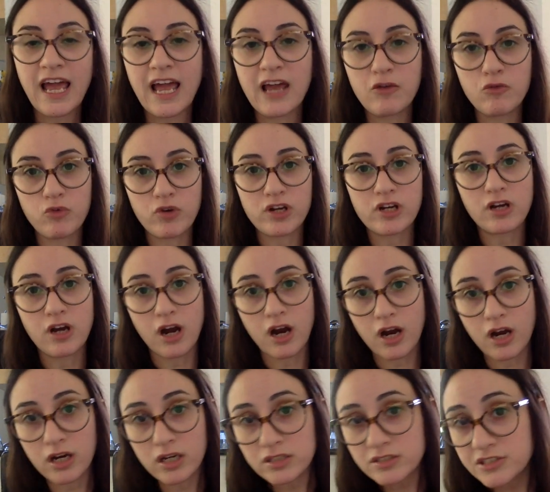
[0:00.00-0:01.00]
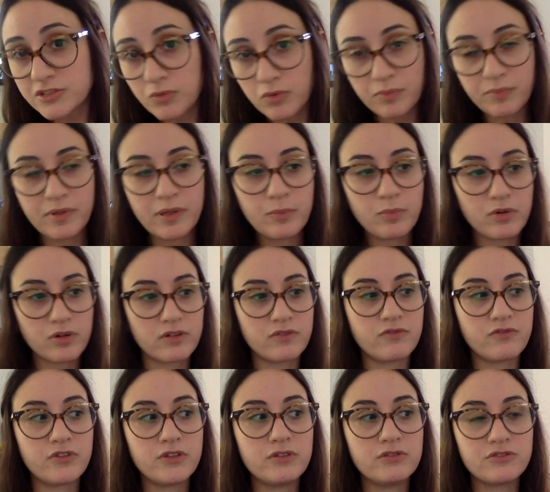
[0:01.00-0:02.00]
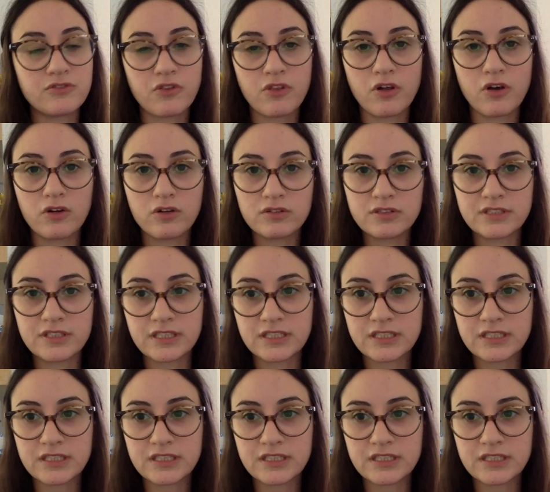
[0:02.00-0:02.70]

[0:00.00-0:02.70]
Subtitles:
and regards, when people confuse those,